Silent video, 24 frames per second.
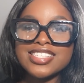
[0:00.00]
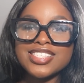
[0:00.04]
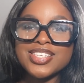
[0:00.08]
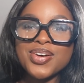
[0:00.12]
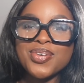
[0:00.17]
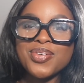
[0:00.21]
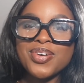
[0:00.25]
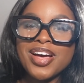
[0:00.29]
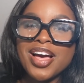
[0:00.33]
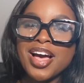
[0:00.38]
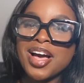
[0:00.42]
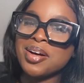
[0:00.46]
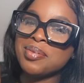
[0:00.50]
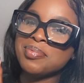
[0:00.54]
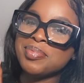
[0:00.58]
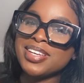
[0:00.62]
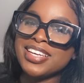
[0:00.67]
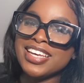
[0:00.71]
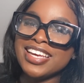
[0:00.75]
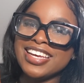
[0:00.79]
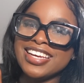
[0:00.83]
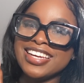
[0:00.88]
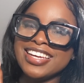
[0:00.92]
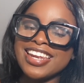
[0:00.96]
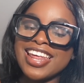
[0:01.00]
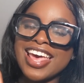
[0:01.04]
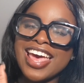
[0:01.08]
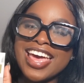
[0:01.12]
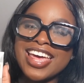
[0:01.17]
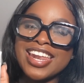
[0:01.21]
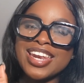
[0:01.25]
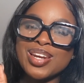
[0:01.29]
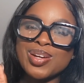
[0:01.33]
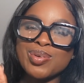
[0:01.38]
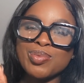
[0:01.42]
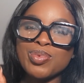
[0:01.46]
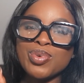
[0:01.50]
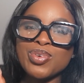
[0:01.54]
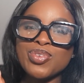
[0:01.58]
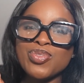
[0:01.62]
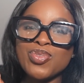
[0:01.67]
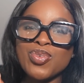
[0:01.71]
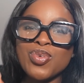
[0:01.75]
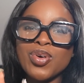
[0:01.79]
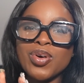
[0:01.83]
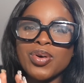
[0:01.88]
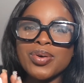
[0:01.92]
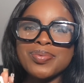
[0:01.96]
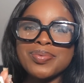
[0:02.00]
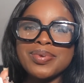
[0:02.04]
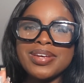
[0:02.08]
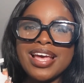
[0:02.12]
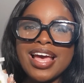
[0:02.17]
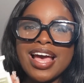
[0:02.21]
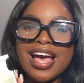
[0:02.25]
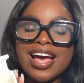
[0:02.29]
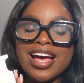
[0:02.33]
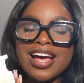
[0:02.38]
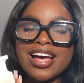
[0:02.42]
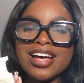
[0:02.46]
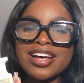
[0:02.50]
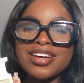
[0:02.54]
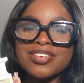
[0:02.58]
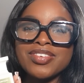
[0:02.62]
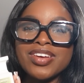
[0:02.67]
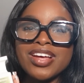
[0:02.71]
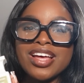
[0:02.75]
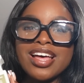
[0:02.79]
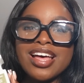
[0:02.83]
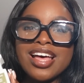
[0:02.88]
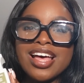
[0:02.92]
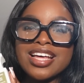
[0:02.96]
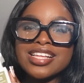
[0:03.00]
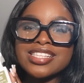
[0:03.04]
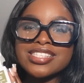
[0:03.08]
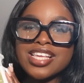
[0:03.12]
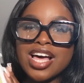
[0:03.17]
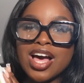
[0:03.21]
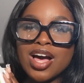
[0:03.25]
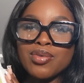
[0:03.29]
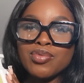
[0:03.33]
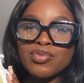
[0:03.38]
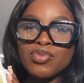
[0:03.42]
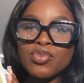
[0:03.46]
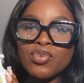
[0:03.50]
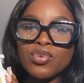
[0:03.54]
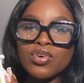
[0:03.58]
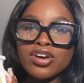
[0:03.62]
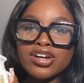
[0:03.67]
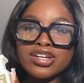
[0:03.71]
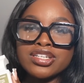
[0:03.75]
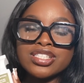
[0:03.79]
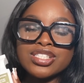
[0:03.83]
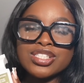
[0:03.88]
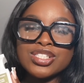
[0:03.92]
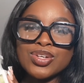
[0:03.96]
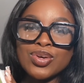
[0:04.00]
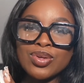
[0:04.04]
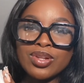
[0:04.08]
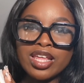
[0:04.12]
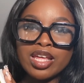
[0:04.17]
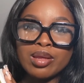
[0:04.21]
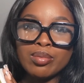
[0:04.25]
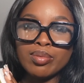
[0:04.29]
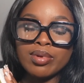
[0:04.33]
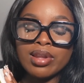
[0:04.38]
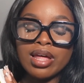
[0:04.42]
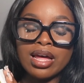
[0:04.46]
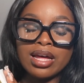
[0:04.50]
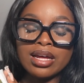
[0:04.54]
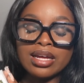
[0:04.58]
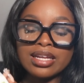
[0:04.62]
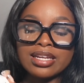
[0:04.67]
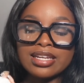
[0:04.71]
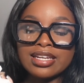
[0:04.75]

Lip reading: so coming in at number 4, we have Tom Ford Soleil Blanc.